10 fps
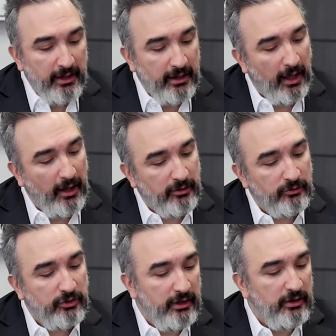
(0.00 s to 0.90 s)

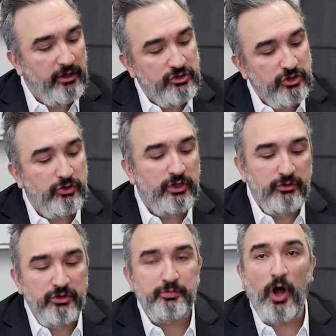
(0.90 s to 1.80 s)
in addition to
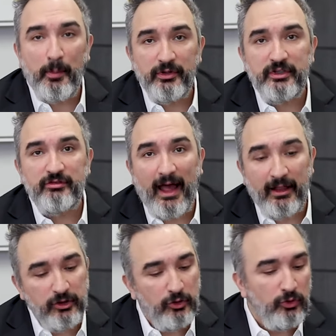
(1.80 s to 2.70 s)
increased property
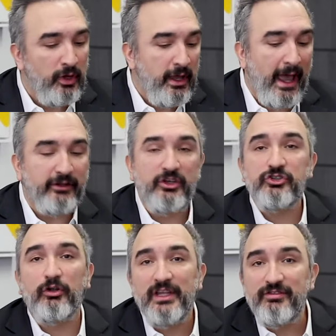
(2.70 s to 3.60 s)
value,
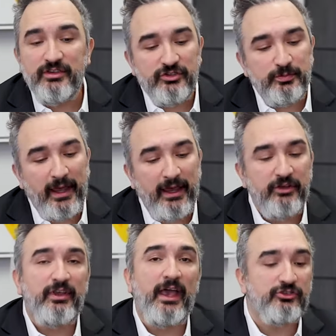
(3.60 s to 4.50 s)
additional living
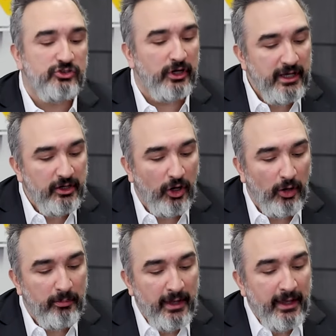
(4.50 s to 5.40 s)
space, extra income,